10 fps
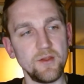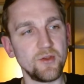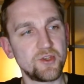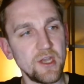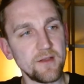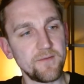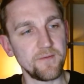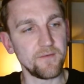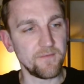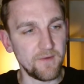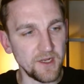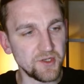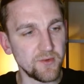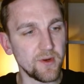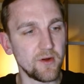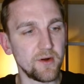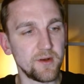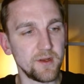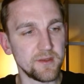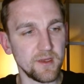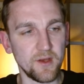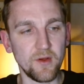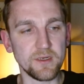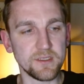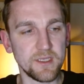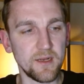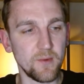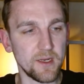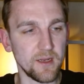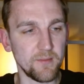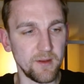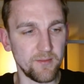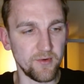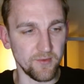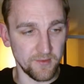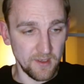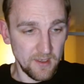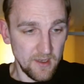You just watch the recordings and you understand what can be improved.